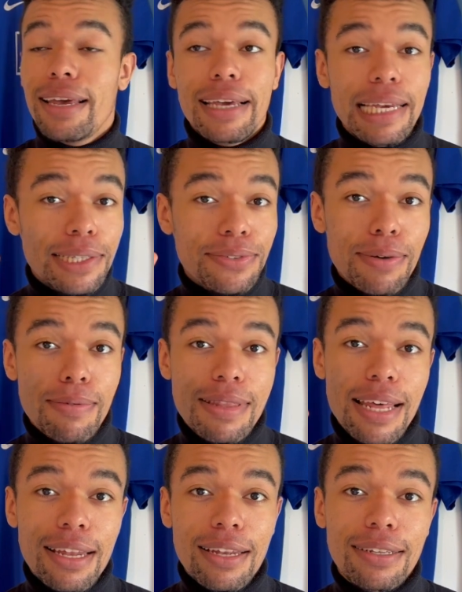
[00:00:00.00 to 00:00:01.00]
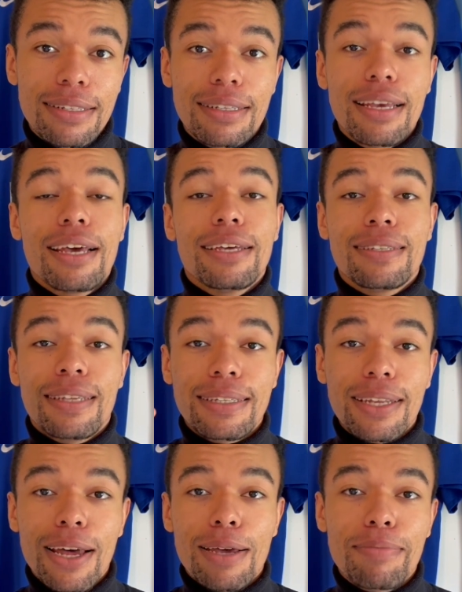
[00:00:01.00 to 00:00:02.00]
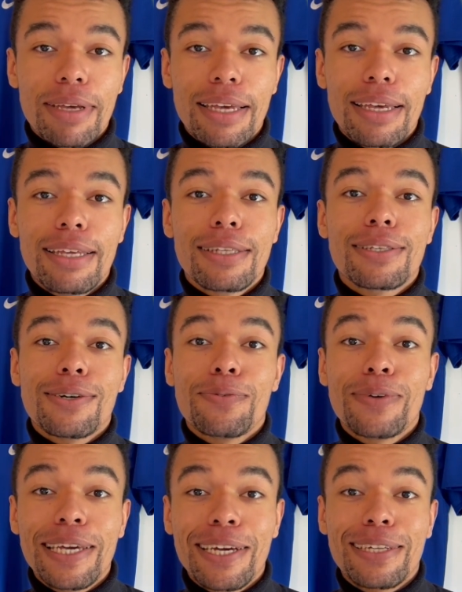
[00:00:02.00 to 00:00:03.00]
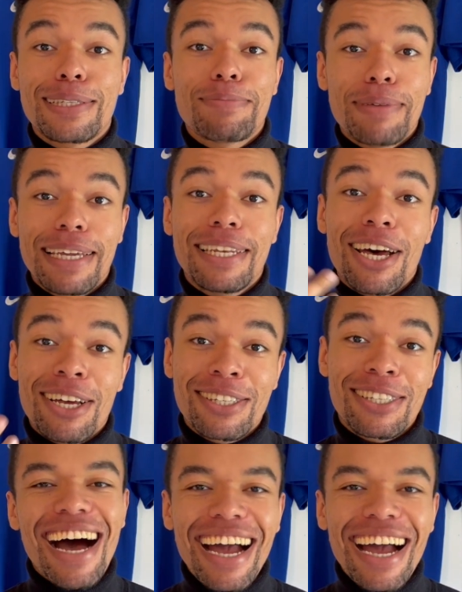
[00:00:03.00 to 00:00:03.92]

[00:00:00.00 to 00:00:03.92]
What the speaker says: He's from the Netherlands, just like me, so we could speak Dutch.